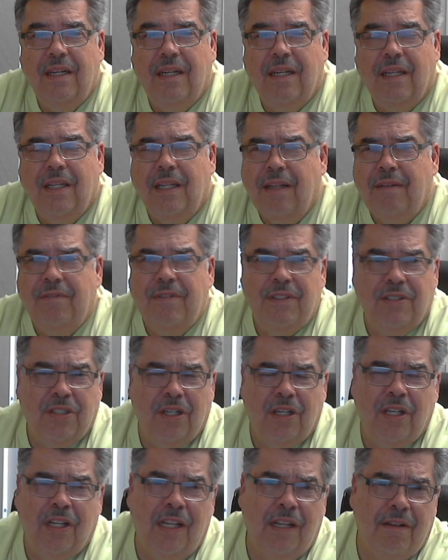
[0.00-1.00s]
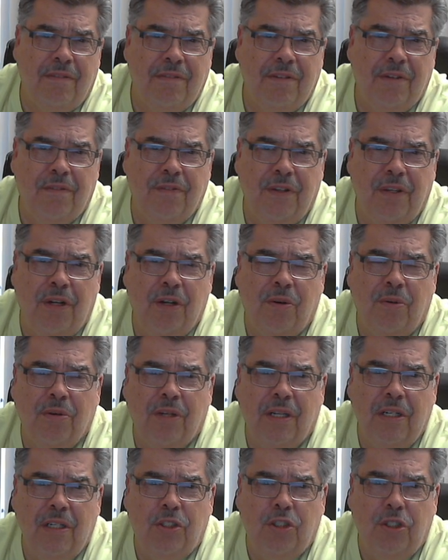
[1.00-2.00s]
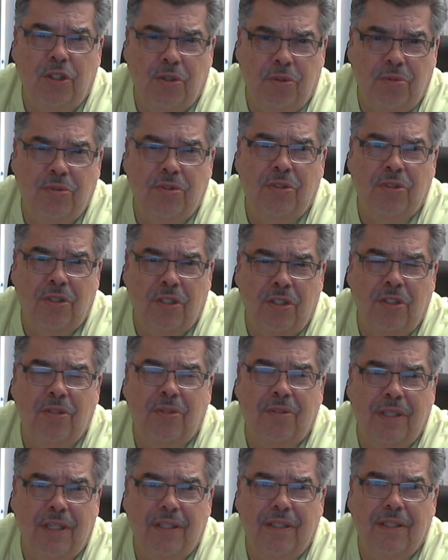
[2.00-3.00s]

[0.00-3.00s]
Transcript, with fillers: Love isn't love if you don't choose to do it.